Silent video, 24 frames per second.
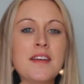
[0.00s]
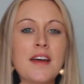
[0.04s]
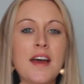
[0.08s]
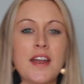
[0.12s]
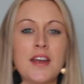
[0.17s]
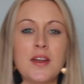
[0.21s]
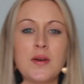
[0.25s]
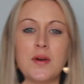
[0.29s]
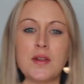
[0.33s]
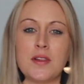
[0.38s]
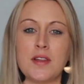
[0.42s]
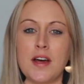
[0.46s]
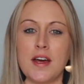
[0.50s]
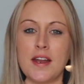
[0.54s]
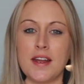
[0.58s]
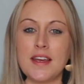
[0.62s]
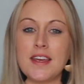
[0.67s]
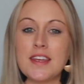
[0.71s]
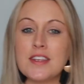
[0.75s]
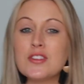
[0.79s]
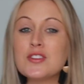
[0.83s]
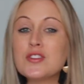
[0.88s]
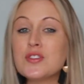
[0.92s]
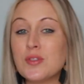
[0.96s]
I know a lot
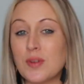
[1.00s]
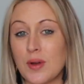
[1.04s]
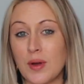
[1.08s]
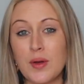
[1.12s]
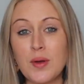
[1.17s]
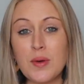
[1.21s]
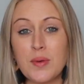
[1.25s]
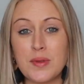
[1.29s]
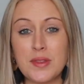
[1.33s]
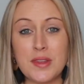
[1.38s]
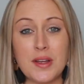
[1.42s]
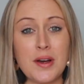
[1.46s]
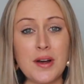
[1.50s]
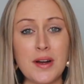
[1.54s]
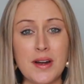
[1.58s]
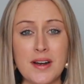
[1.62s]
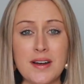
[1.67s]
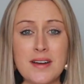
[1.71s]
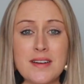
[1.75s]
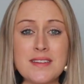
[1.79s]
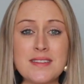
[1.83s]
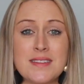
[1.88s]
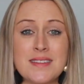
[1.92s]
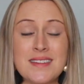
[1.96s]
of kids struggle with the
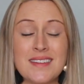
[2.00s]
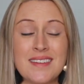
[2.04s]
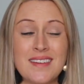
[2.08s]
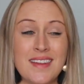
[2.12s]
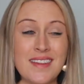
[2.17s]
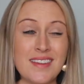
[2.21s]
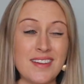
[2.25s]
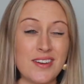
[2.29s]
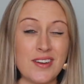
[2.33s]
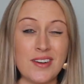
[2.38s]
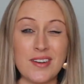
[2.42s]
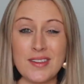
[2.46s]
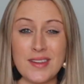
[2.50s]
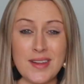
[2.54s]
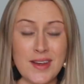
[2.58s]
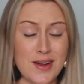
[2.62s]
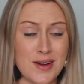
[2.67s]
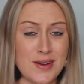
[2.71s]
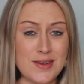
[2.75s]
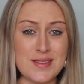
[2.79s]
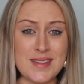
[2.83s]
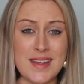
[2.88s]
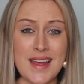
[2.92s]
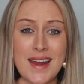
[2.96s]
R's in their early
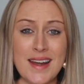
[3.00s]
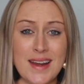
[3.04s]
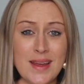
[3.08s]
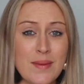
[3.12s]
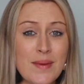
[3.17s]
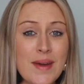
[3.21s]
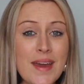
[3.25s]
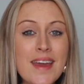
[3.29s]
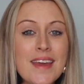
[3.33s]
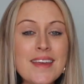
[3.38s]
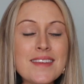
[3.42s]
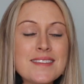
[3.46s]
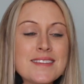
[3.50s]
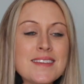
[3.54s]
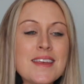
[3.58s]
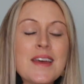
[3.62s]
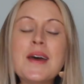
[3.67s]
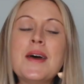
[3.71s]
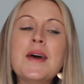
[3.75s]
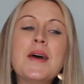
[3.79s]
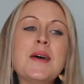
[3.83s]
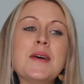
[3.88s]
years anyways,